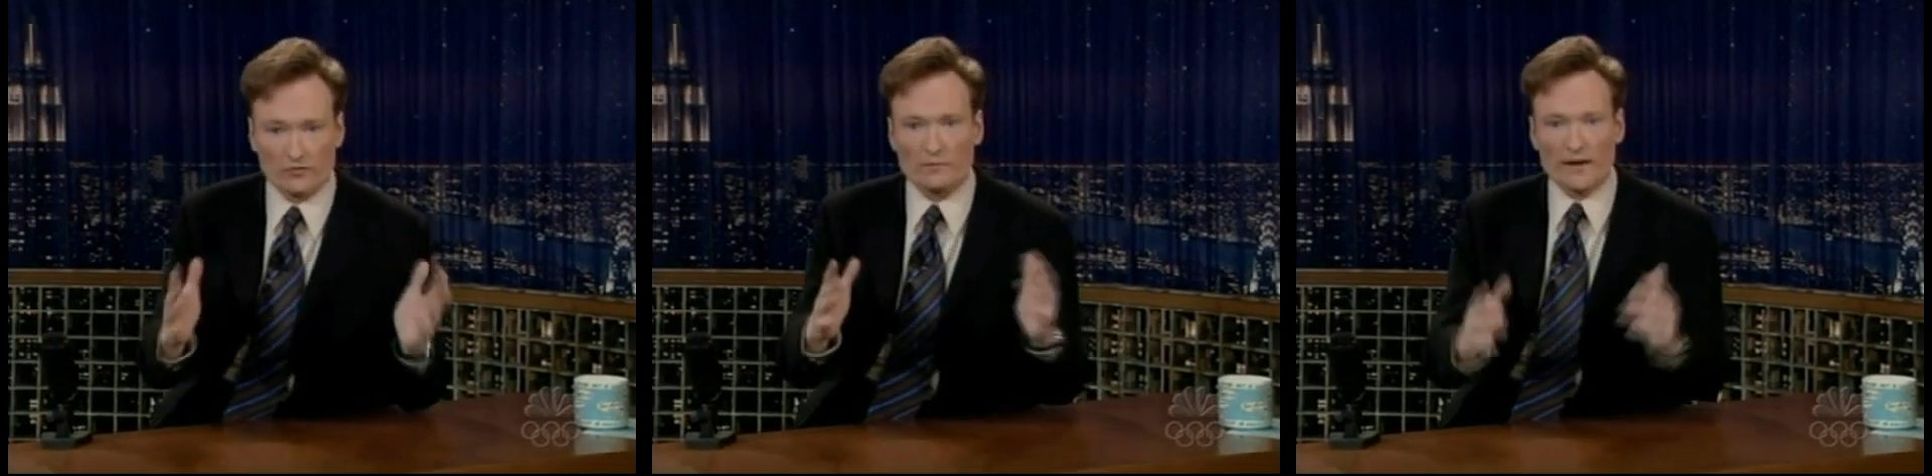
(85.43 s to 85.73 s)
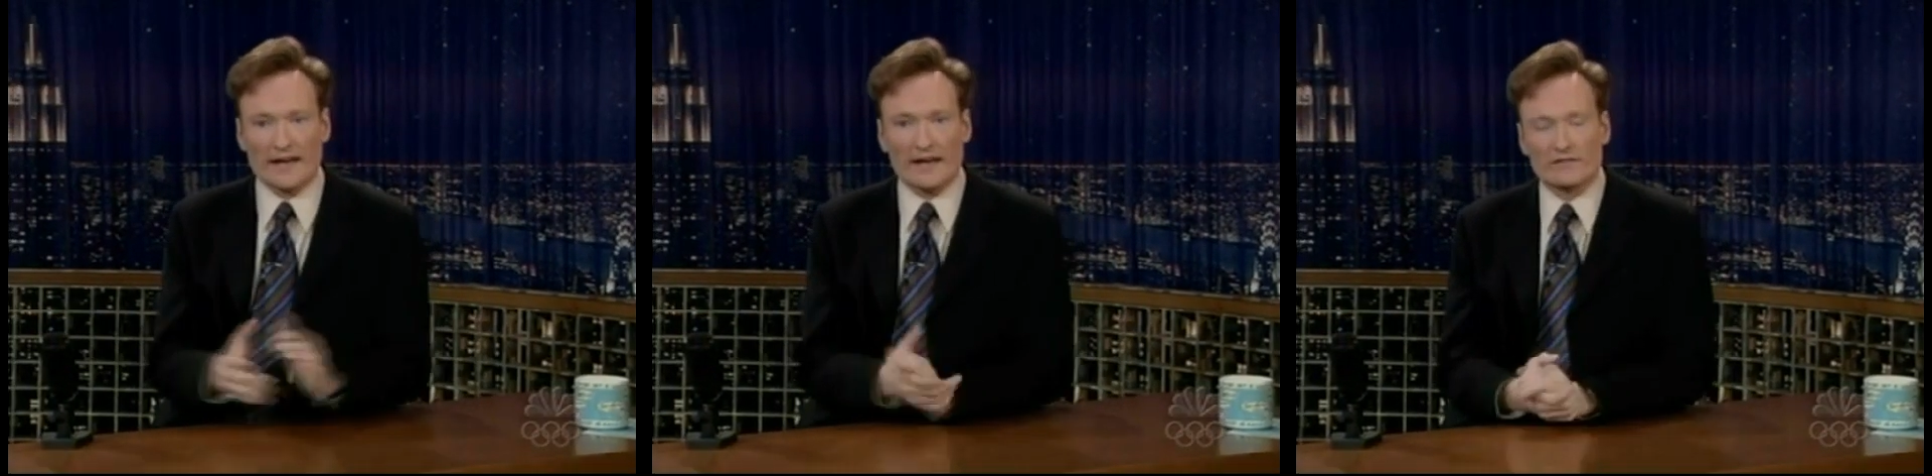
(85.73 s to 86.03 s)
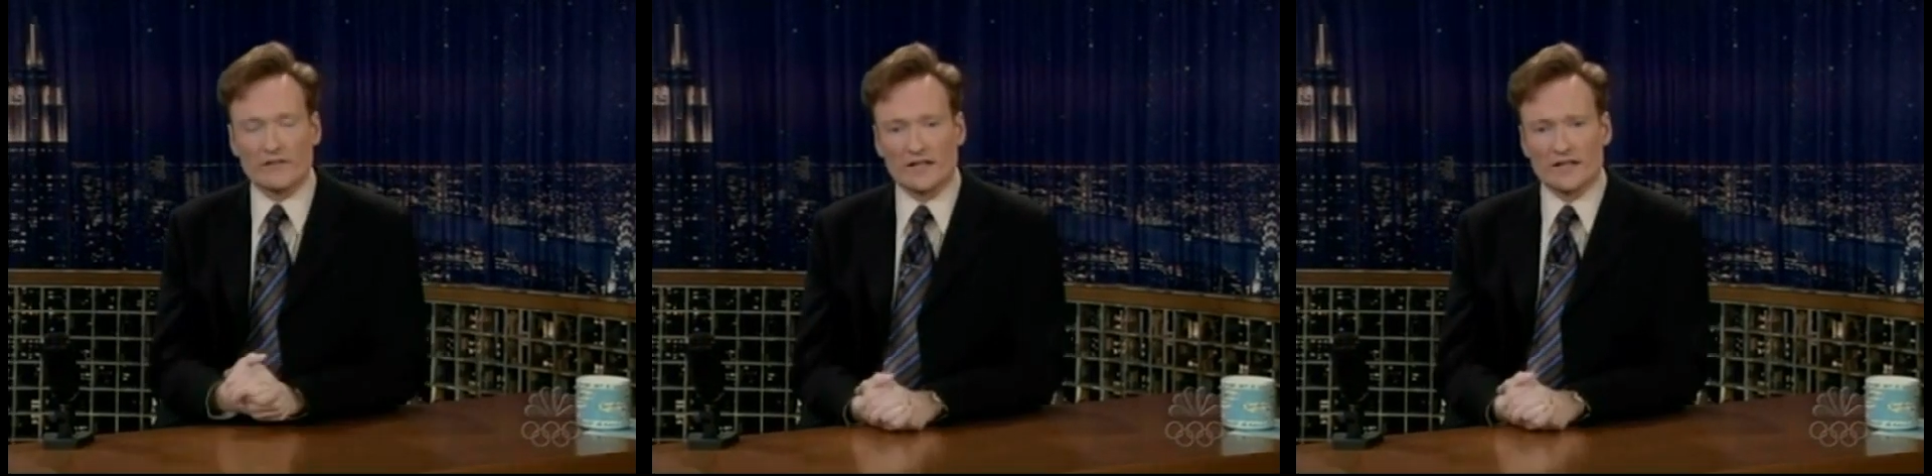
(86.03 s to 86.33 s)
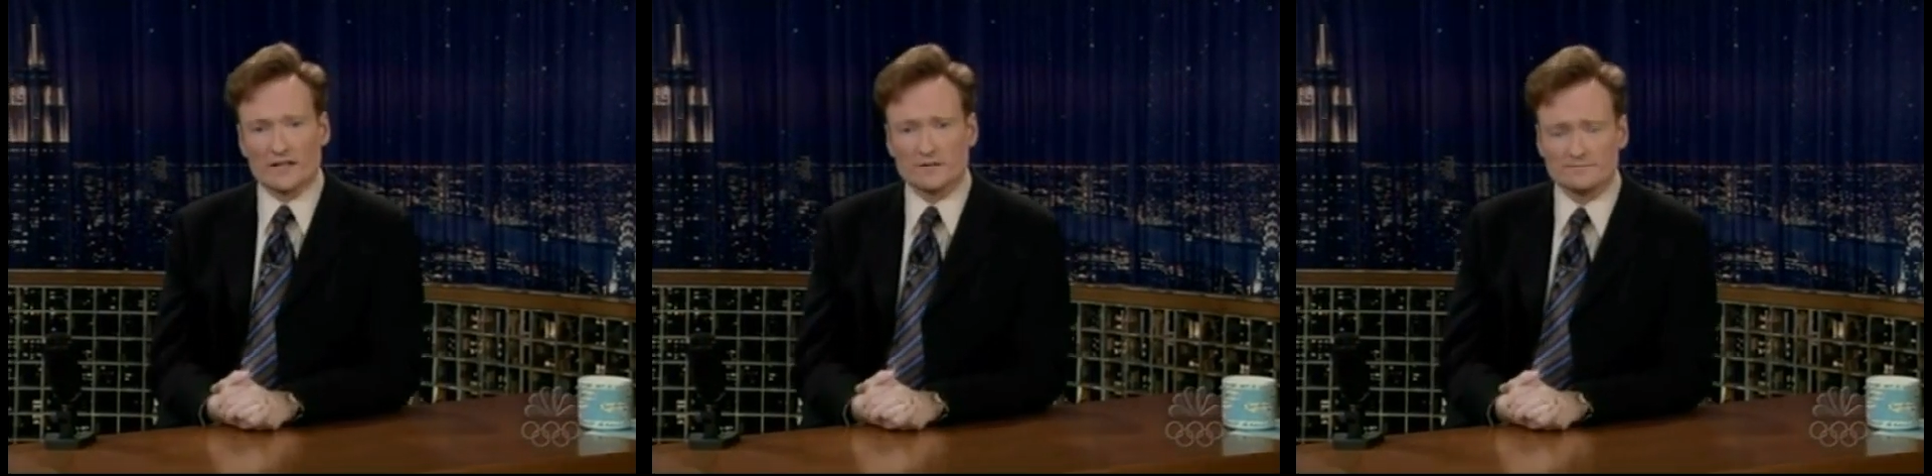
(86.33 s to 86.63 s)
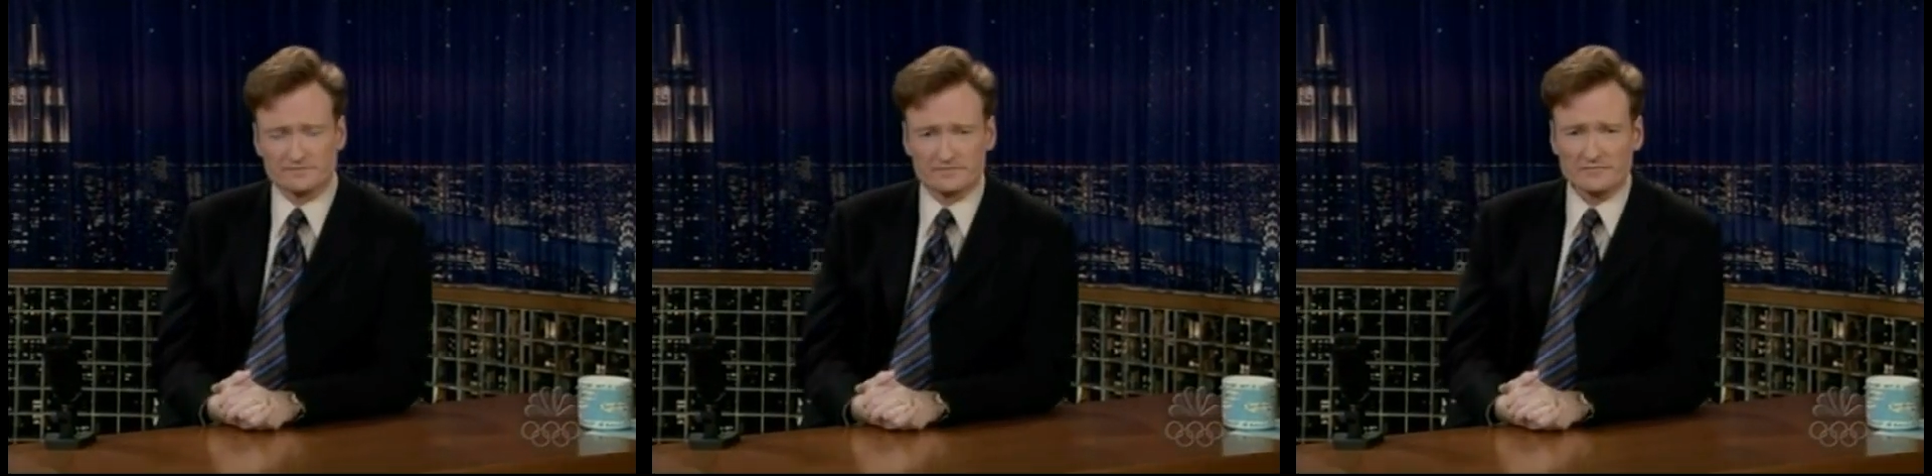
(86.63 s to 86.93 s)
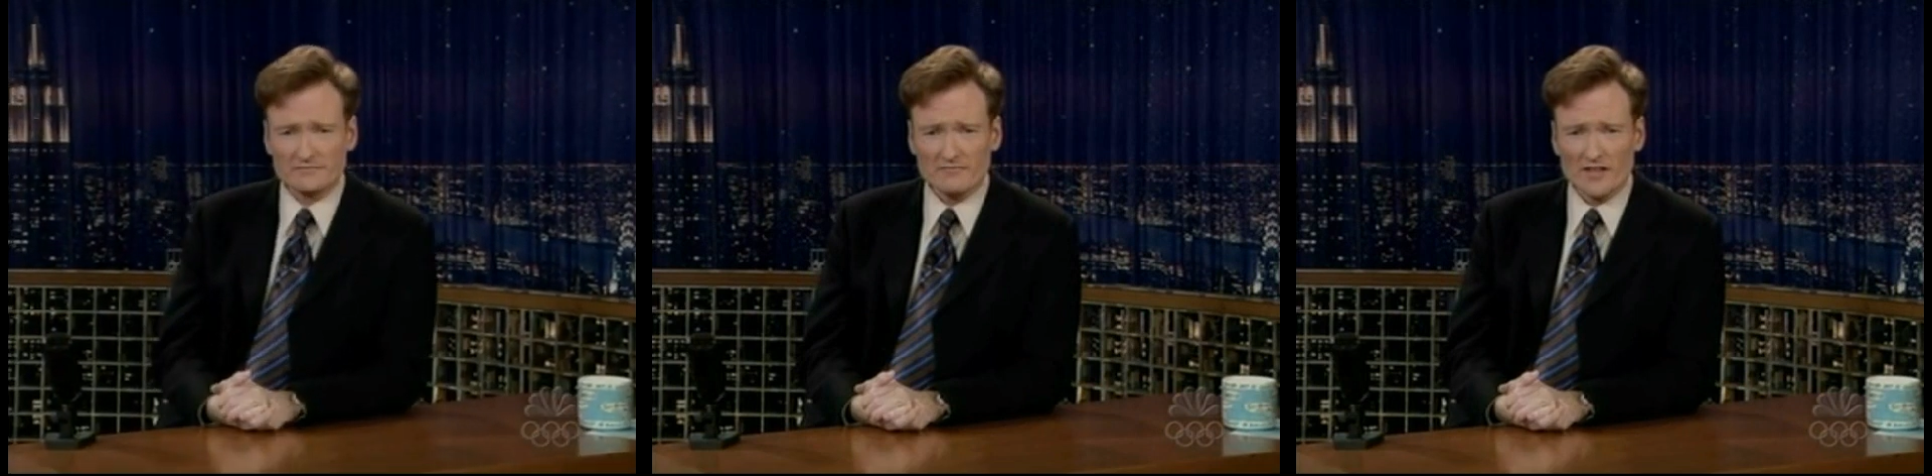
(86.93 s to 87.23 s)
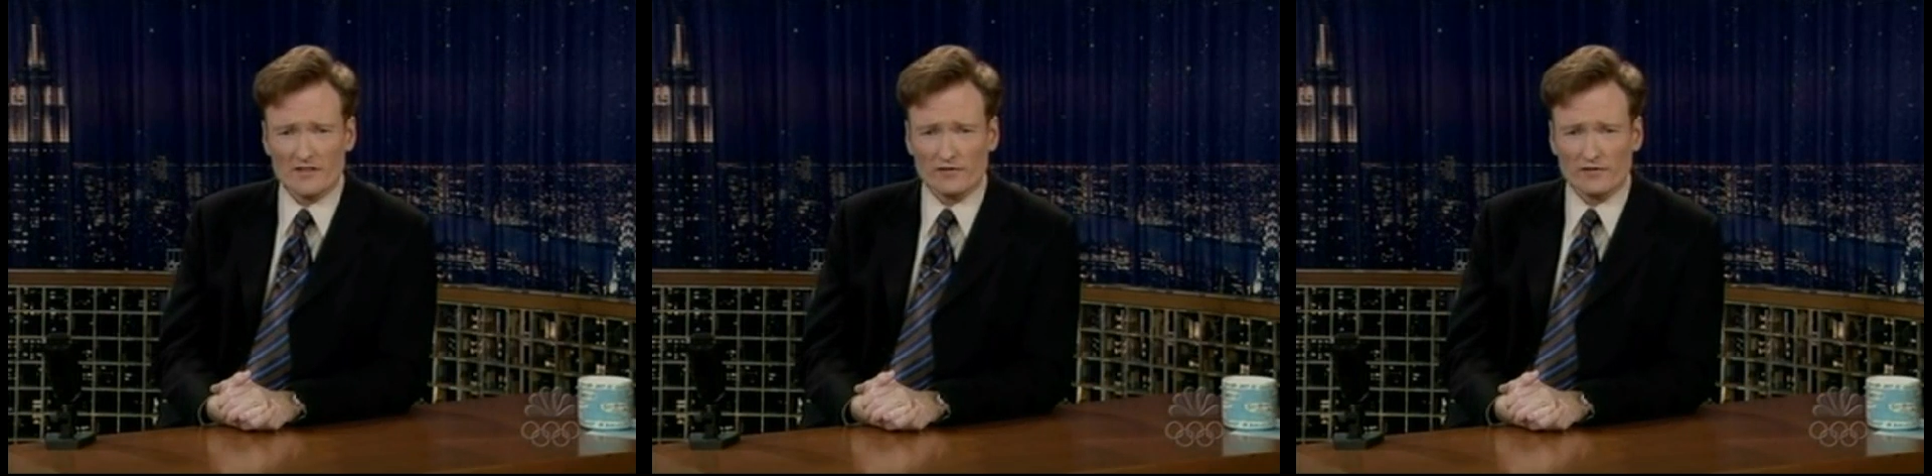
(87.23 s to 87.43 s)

We may have the, uh, the